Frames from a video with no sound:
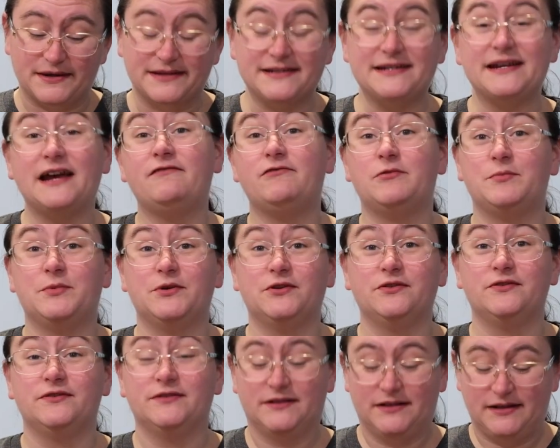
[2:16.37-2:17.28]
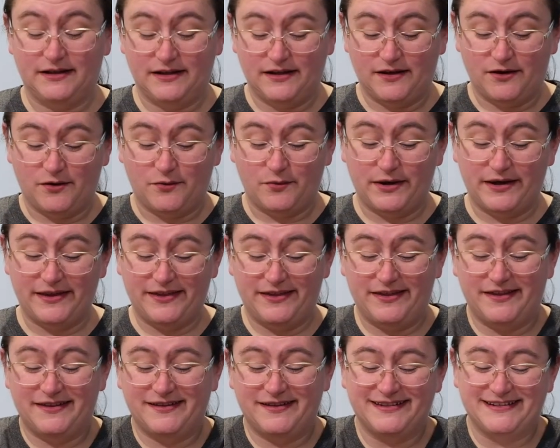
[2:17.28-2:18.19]
terrible with
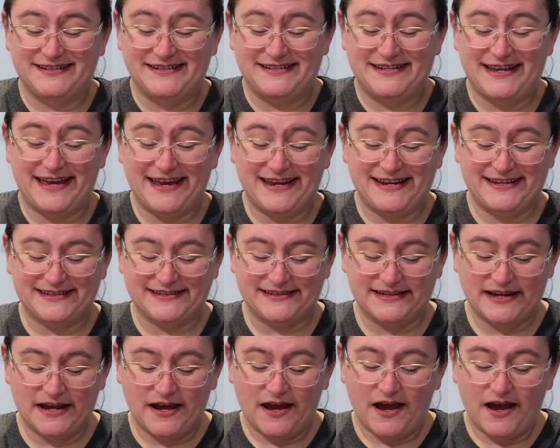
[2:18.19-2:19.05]
dates.